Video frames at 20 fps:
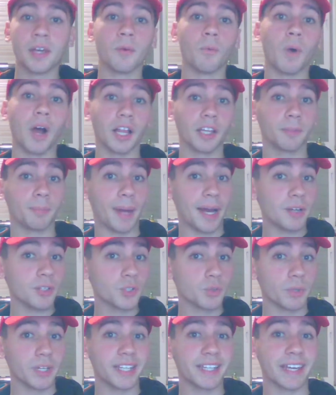Wild
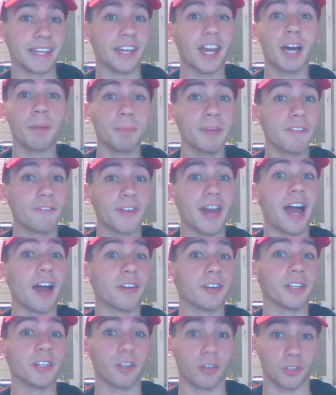Bounsweet cannot be
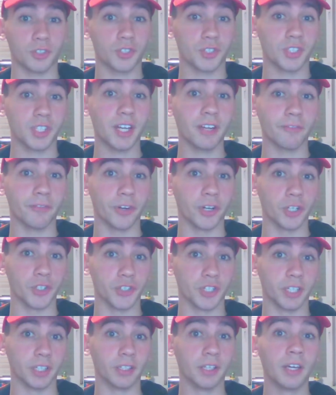found in Ultra Sun
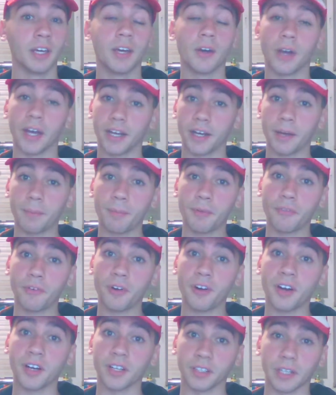version, and I
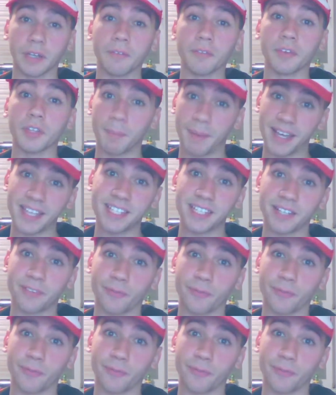prefer hunting for the basic